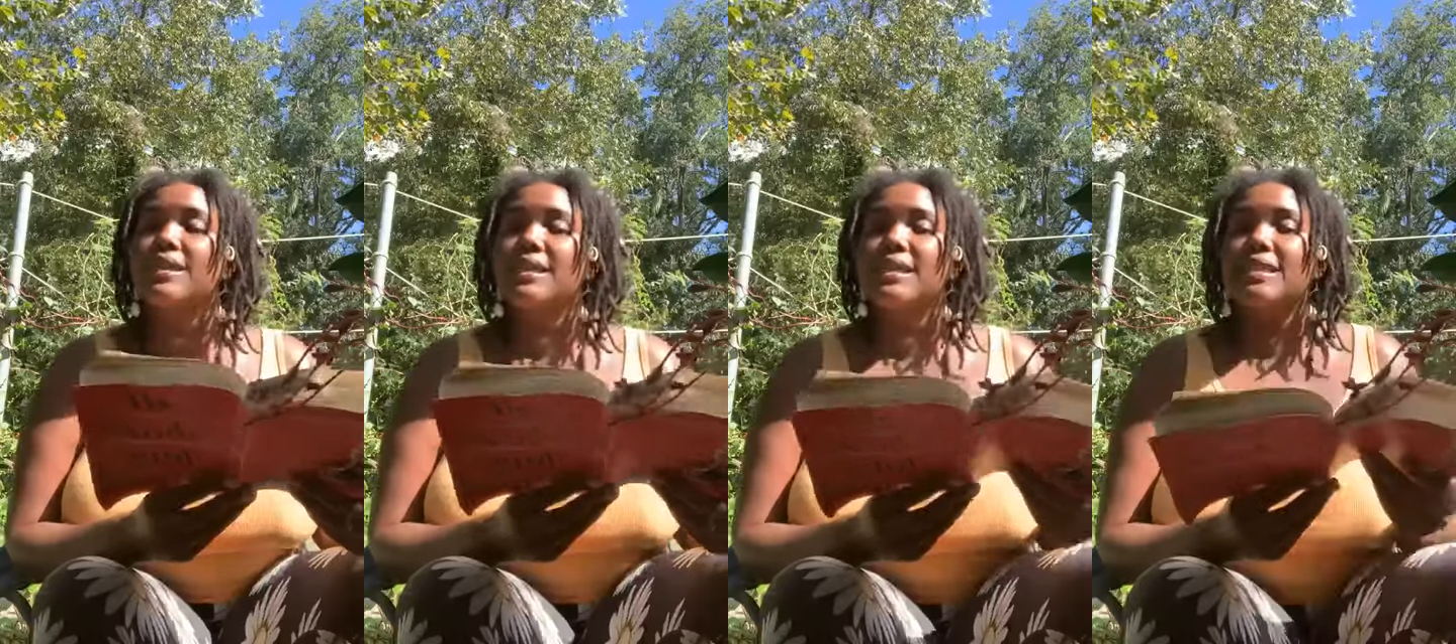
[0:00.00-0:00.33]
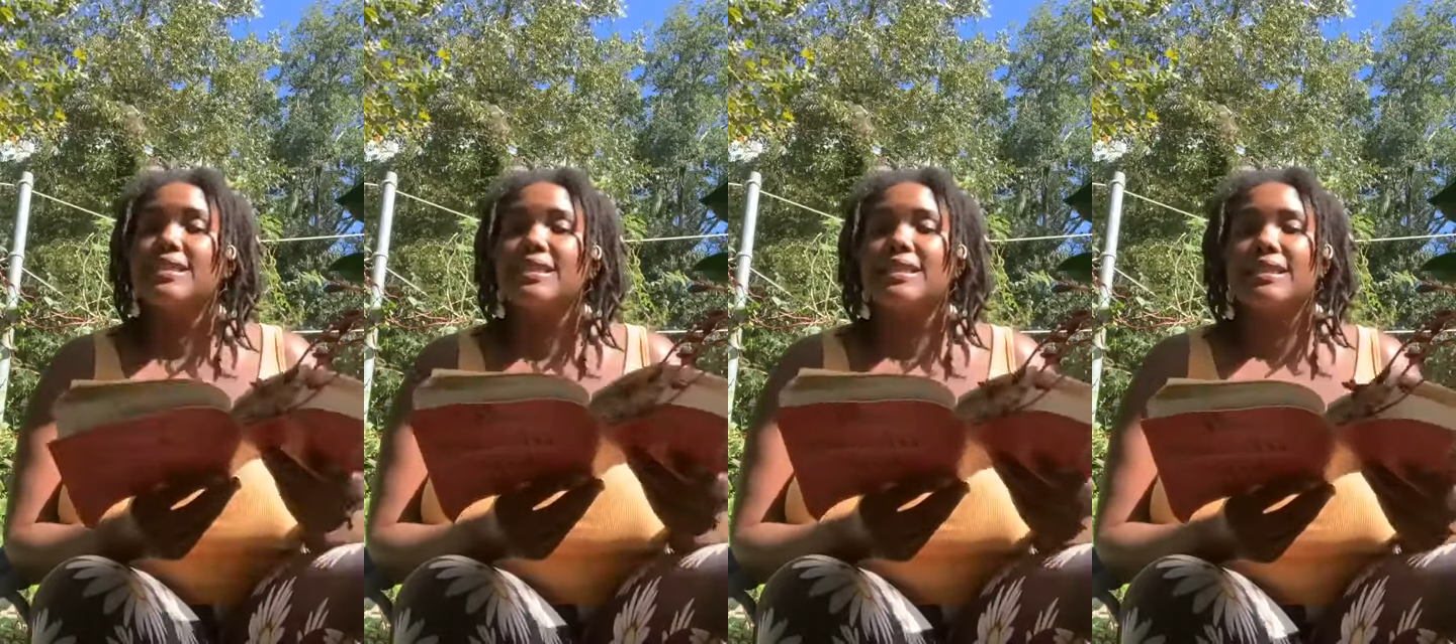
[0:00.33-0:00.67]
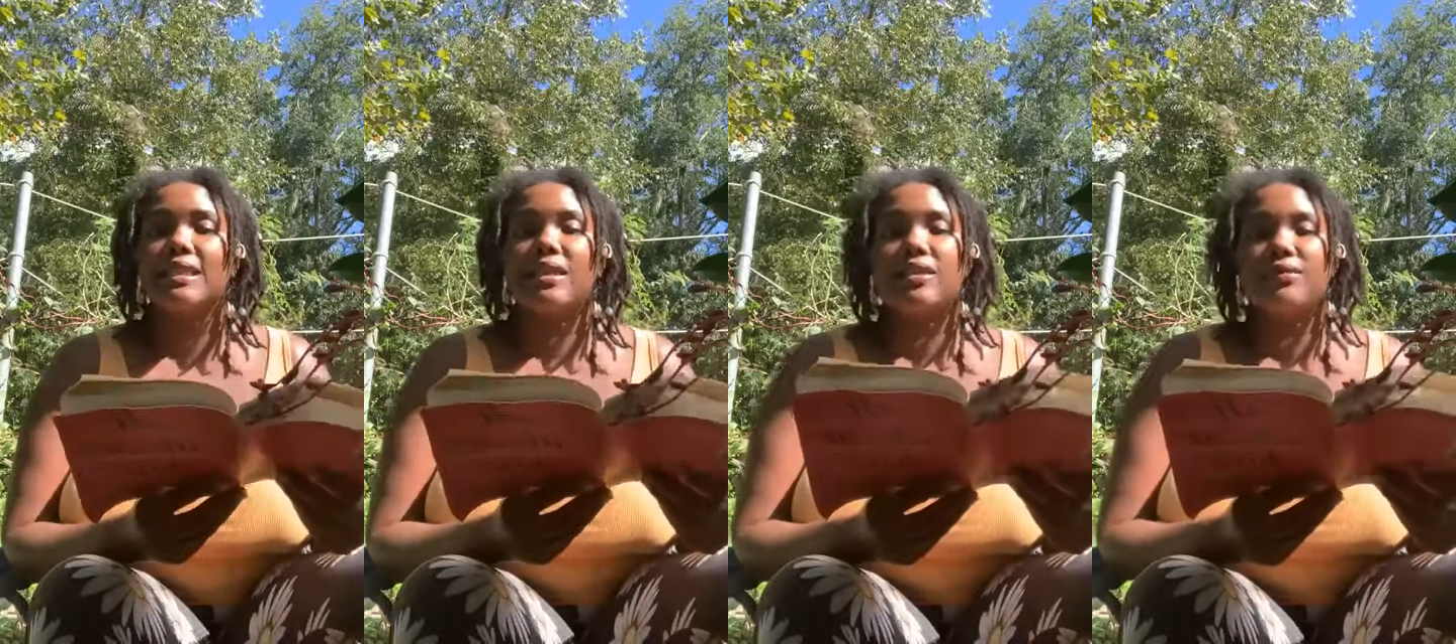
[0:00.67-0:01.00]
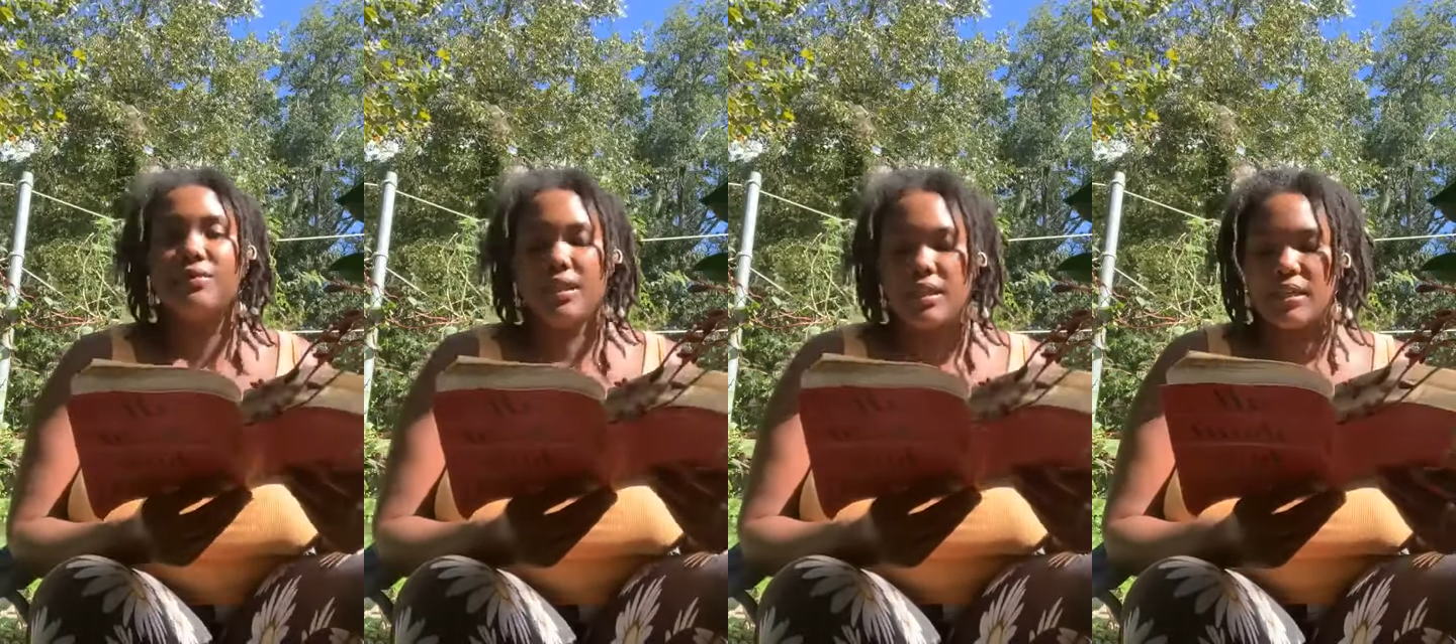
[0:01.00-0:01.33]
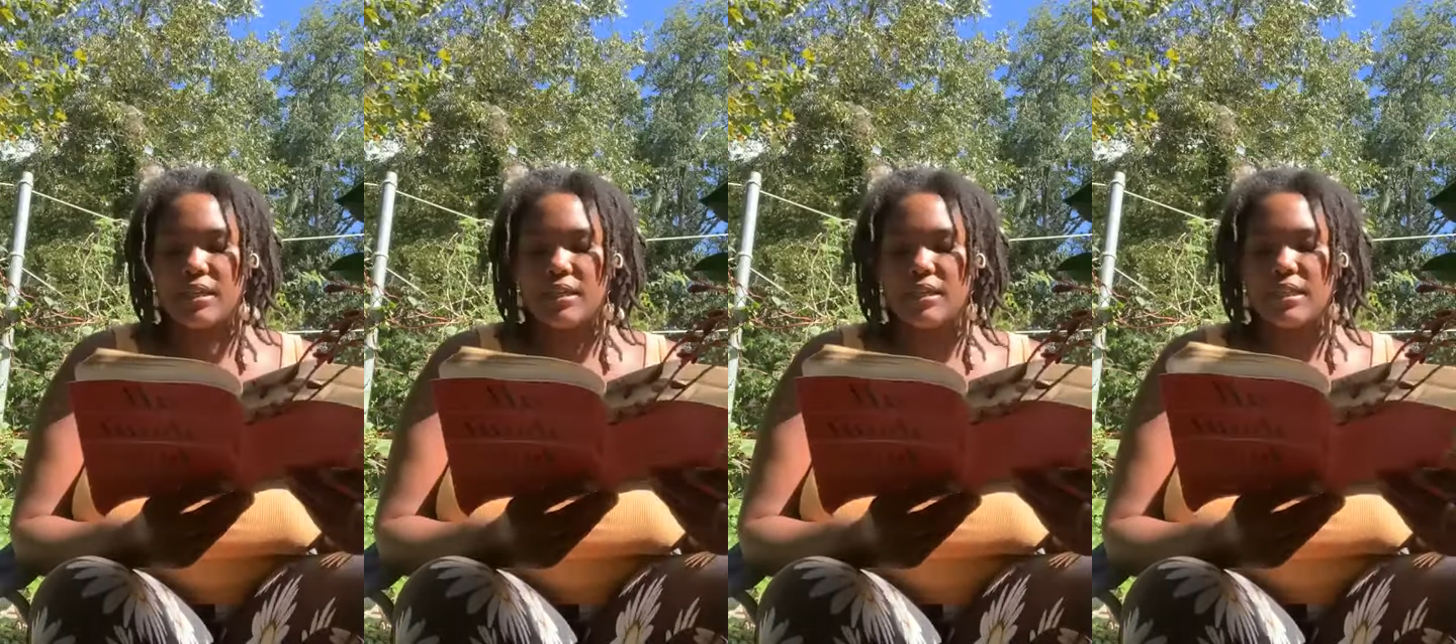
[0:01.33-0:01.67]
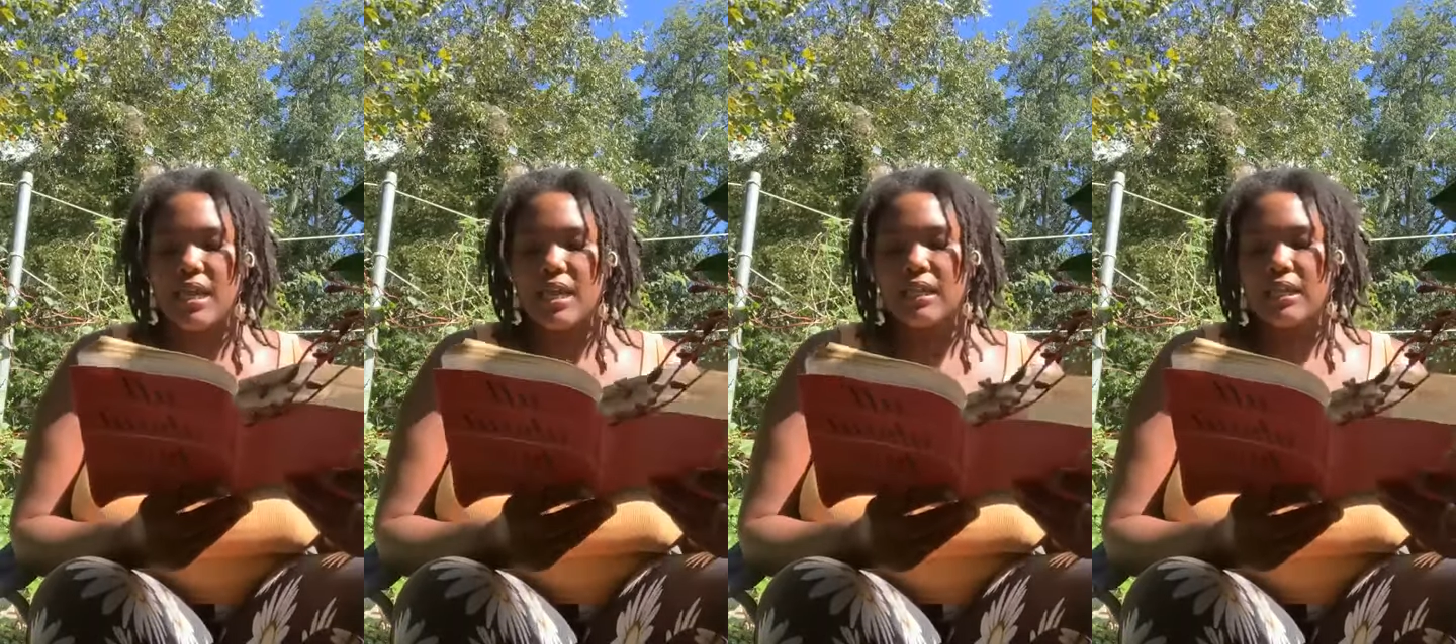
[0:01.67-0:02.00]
is as love does.